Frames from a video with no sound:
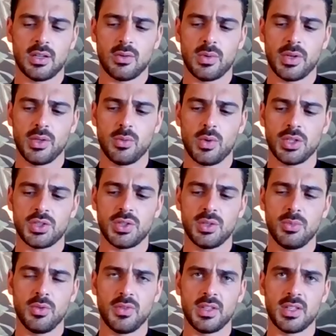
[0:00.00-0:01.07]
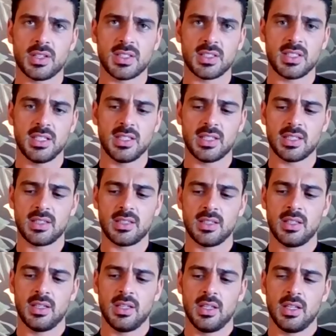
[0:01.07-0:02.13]
when you watch the movie, there's a scene that
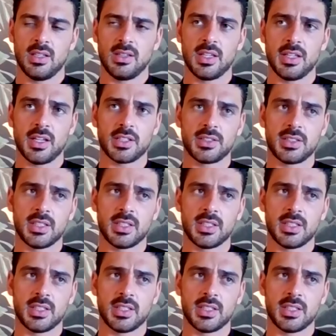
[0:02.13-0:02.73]
they